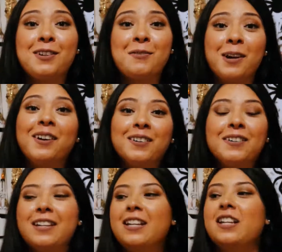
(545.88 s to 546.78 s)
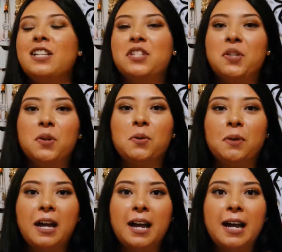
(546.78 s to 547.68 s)
very well
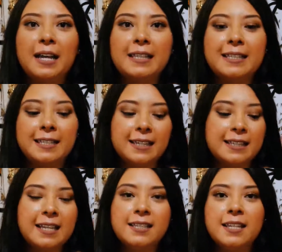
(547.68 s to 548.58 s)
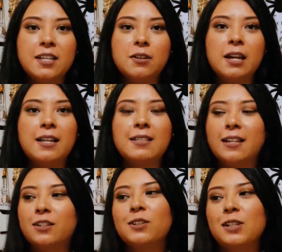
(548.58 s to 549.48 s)
so that's it you guys
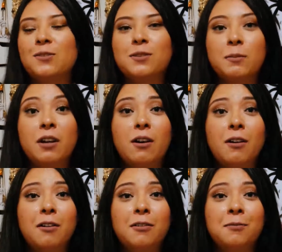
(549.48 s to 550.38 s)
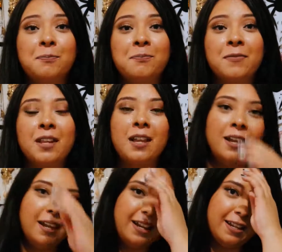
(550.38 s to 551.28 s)
that concludes my haul
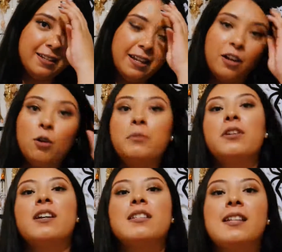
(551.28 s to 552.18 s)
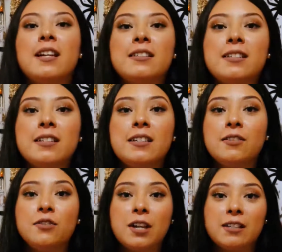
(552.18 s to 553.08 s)
and I hope you guys liked it
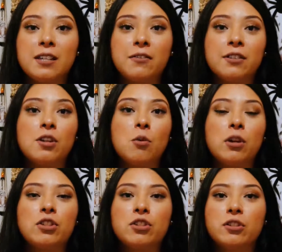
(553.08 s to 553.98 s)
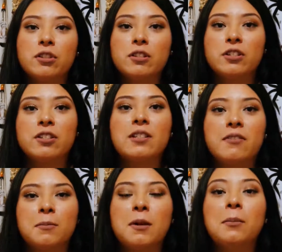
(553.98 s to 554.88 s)
if you guys have any questions just leave
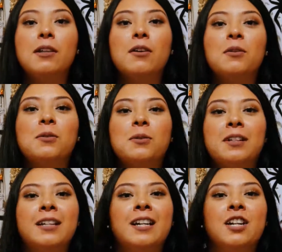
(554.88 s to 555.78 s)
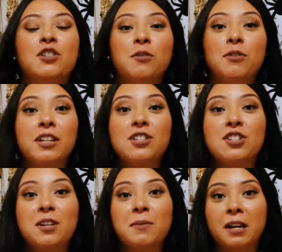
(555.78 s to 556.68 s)
them down below don't forget to
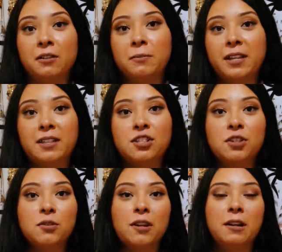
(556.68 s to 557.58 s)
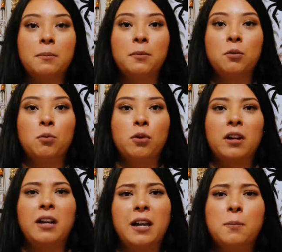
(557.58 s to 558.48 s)
check me out on my Instagram
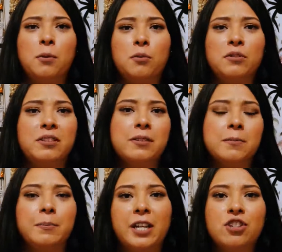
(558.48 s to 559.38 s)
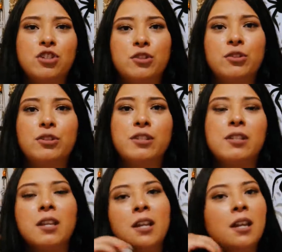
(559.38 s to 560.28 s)
where I post
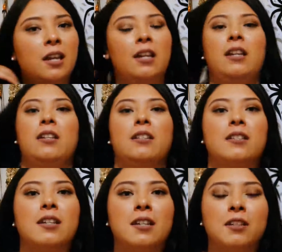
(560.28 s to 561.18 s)
pictures and